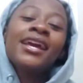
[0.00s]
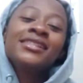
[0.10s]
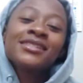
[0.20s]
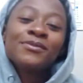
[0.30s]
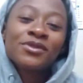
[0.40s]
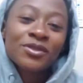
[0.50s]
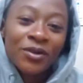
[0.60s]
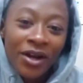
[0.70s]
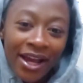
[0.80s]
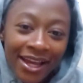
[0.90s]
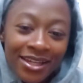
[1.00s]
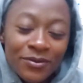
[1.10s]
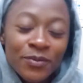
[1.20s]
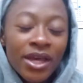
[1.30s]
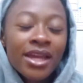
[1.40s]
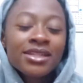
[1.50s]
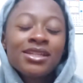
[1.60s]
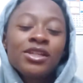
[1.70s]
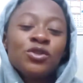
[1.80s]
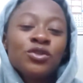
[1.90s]
and subscribe and
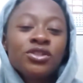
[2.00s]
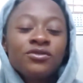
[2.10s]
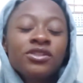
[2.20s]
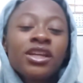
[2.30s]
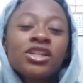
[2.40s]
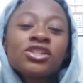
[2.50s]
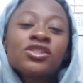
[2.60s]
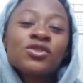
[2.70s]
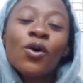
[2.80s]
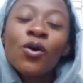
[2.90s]
turn your notifications